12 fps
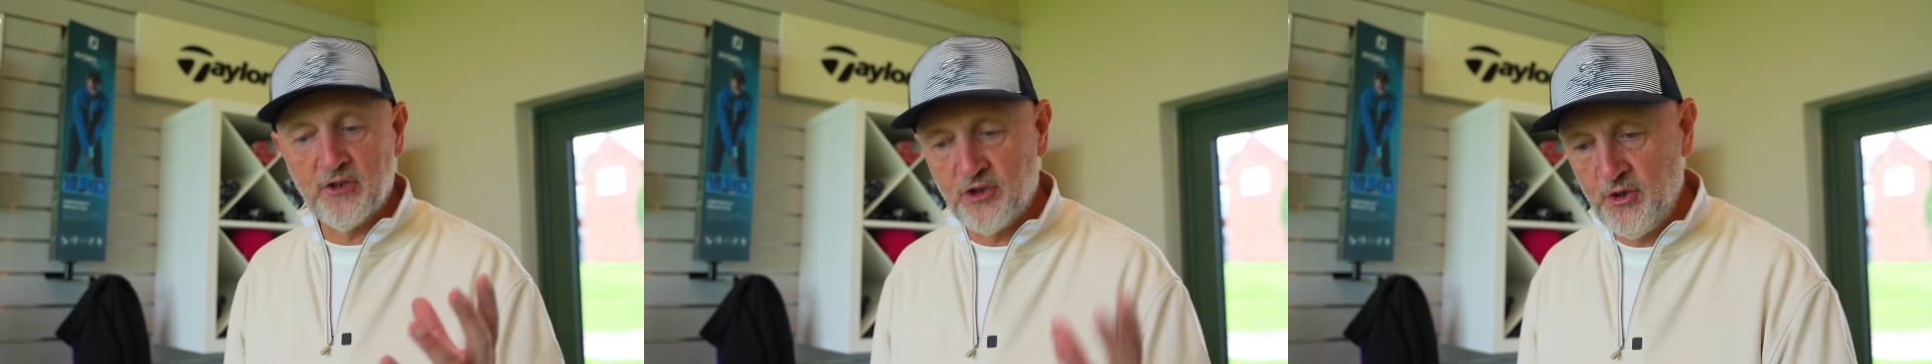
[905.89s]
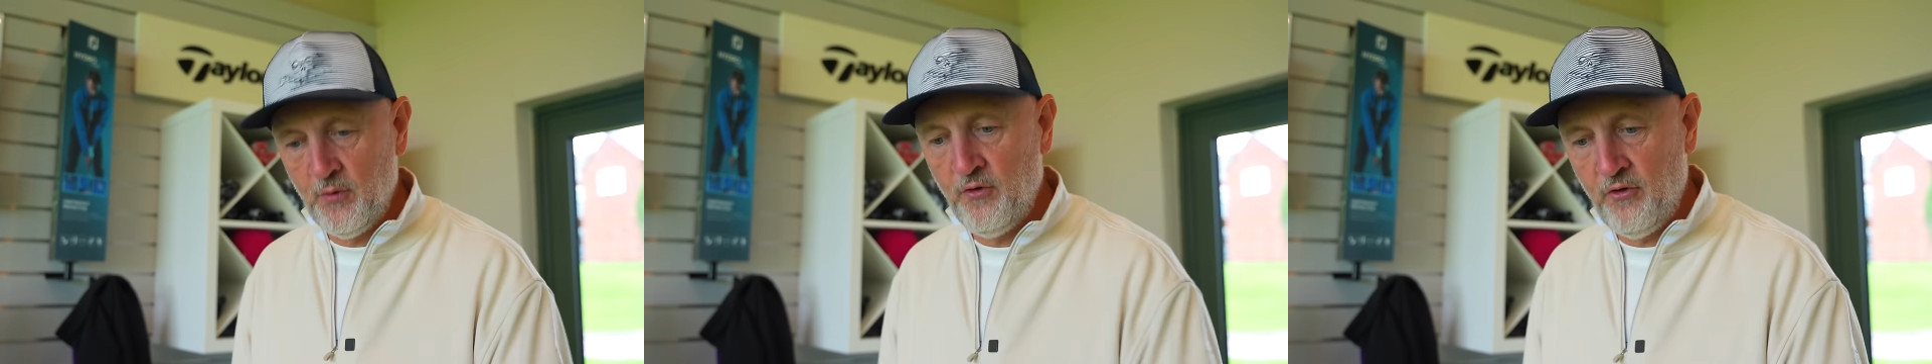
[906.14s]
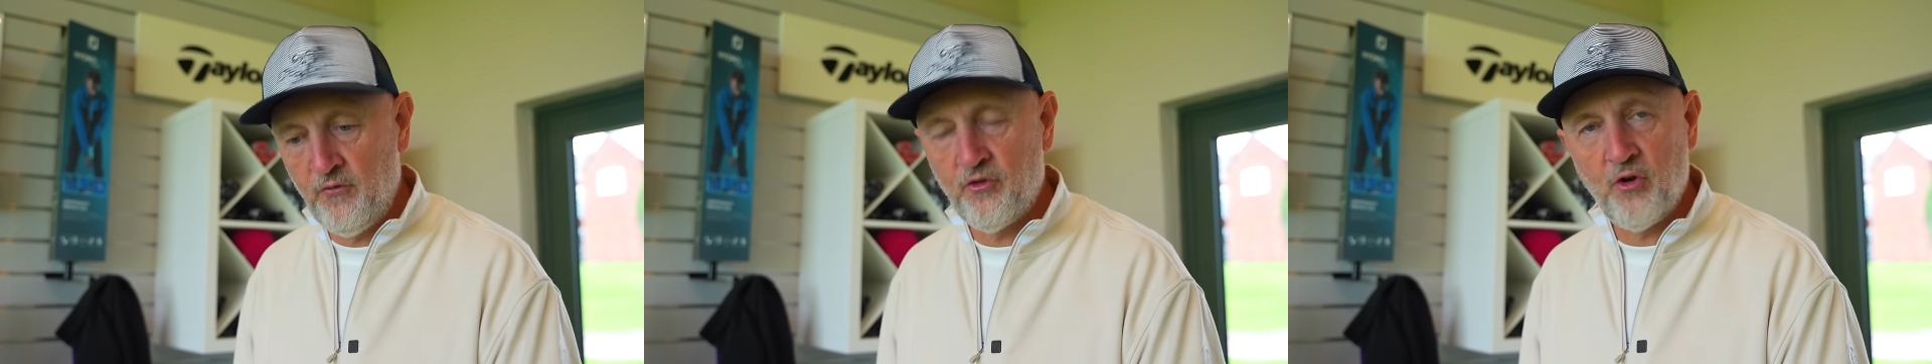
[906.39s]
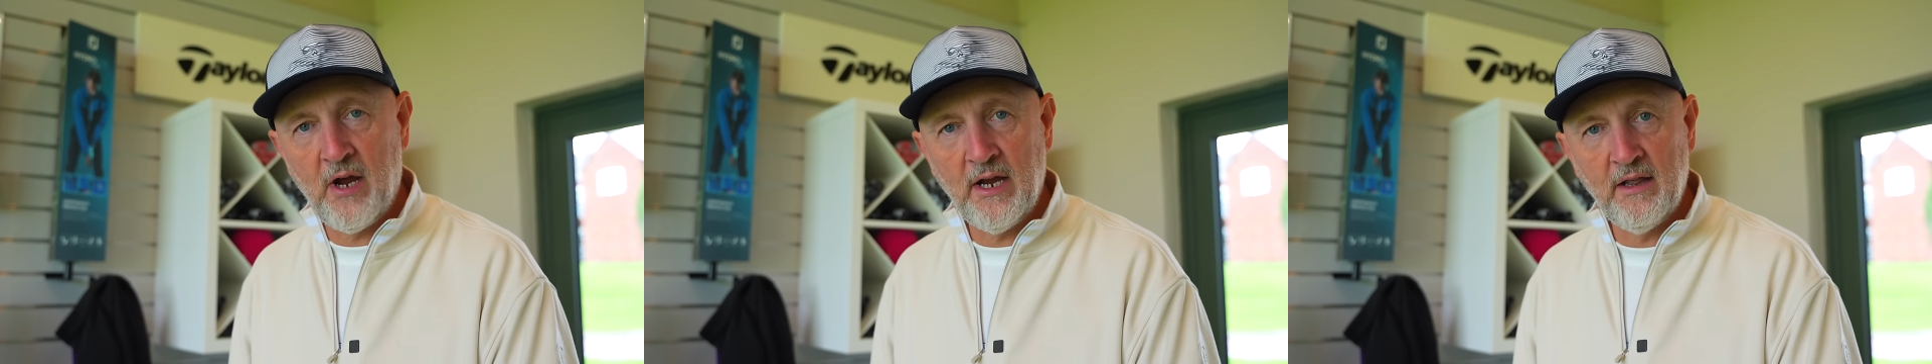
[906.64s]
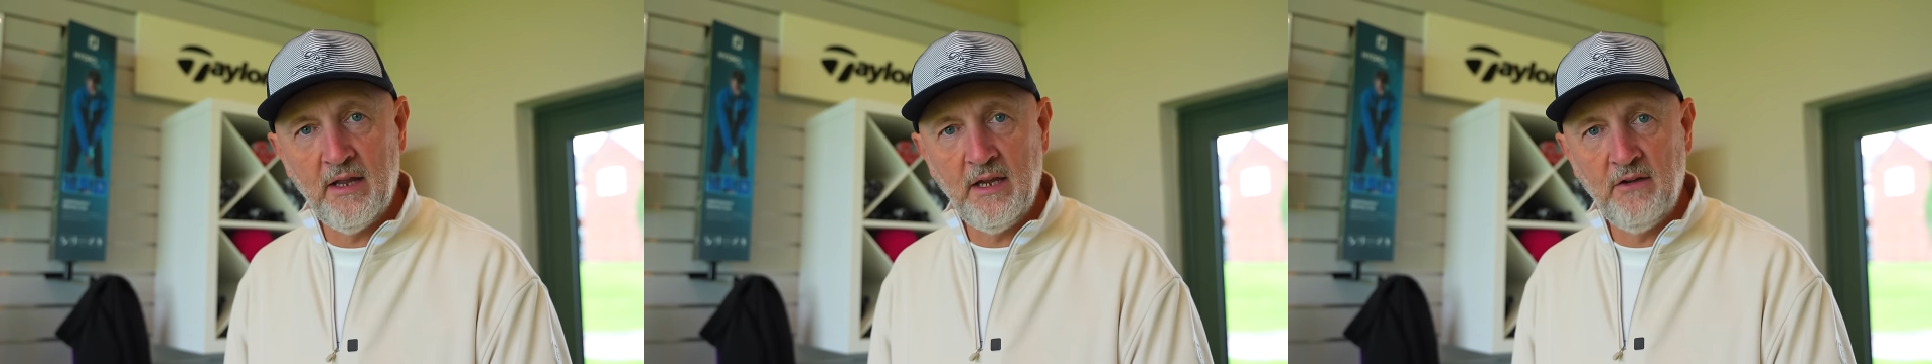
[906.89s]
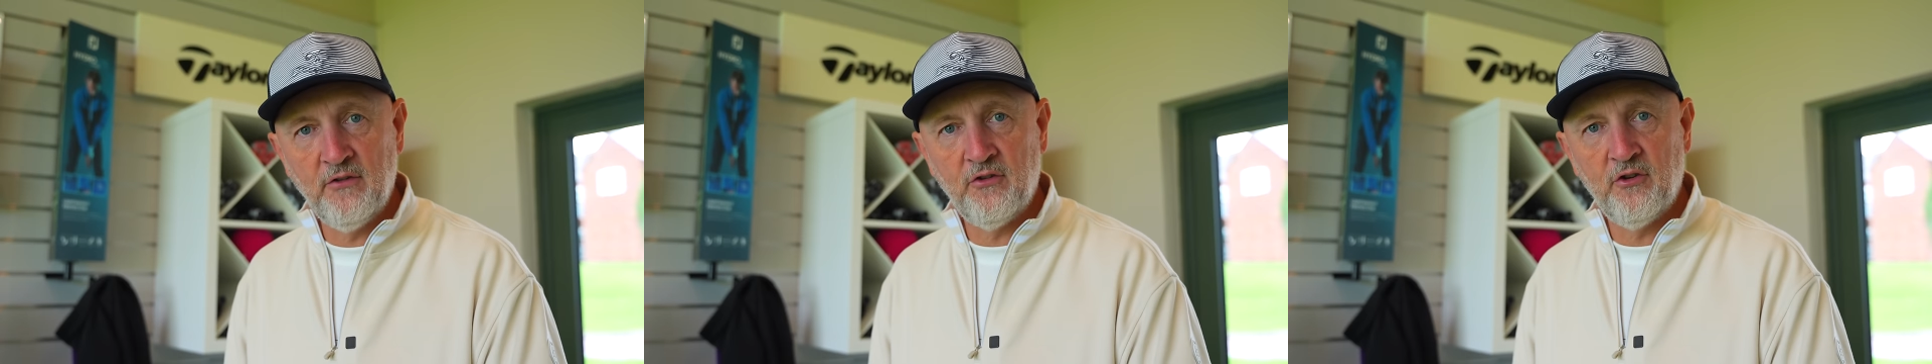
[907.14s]
As soon as you've tried
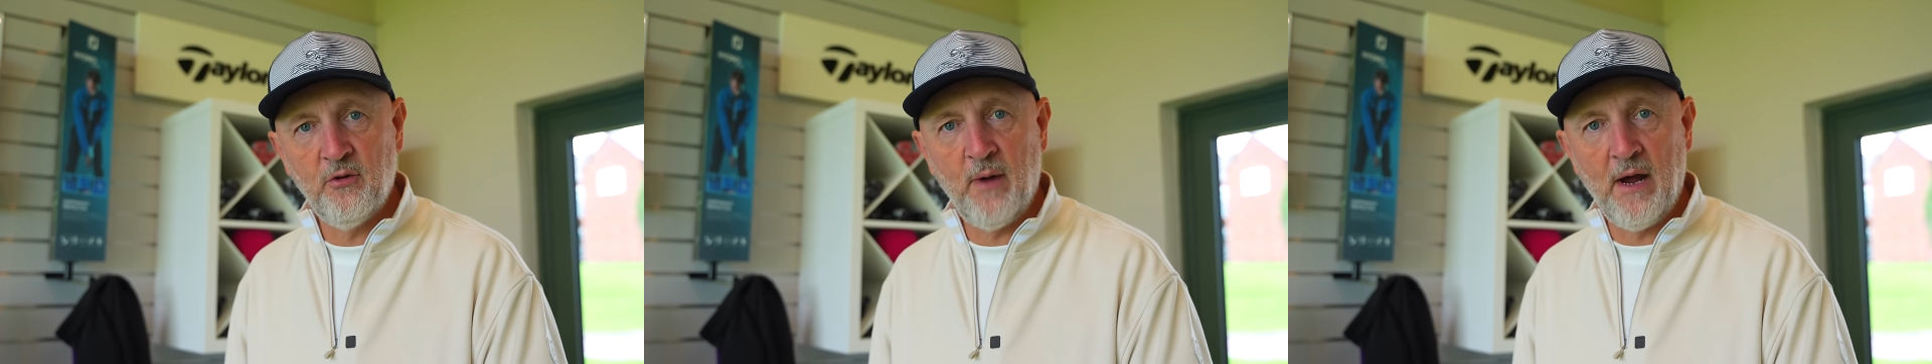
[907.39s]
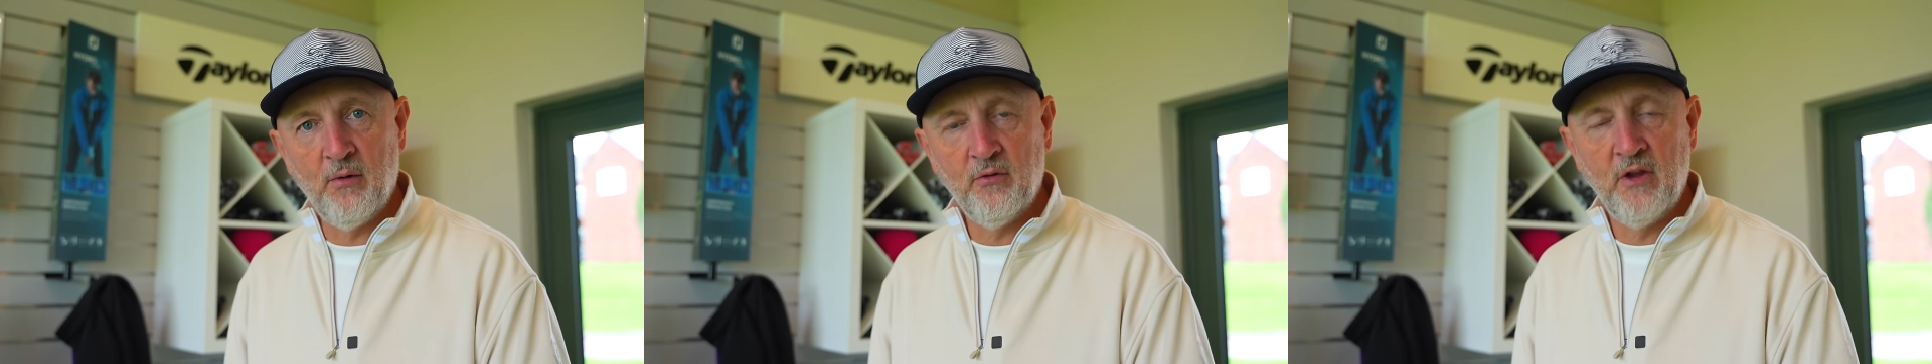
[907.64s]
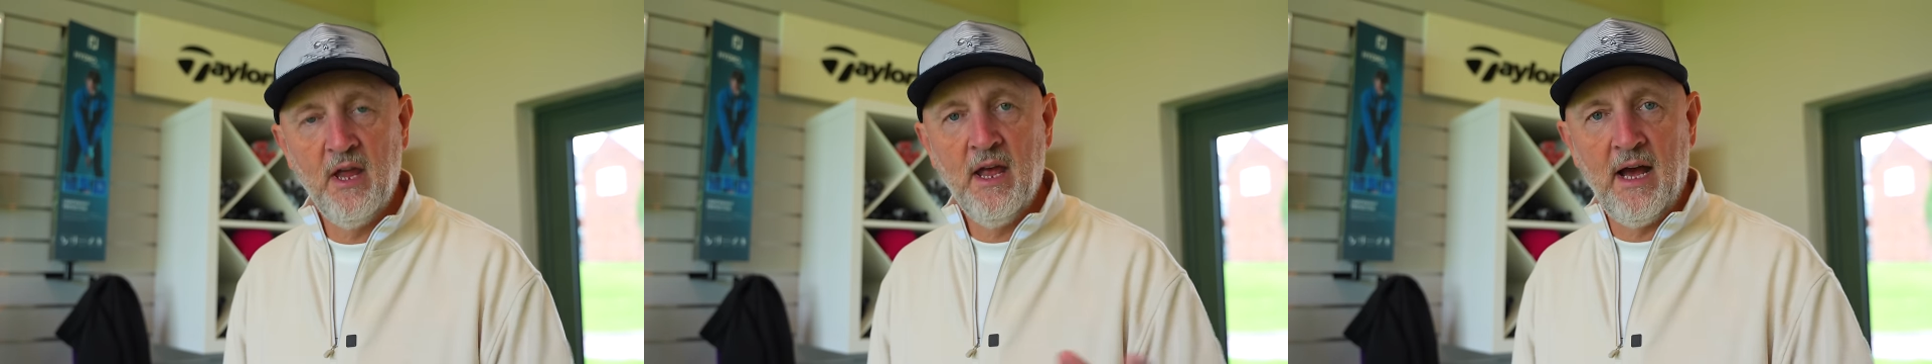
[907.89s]
these two out,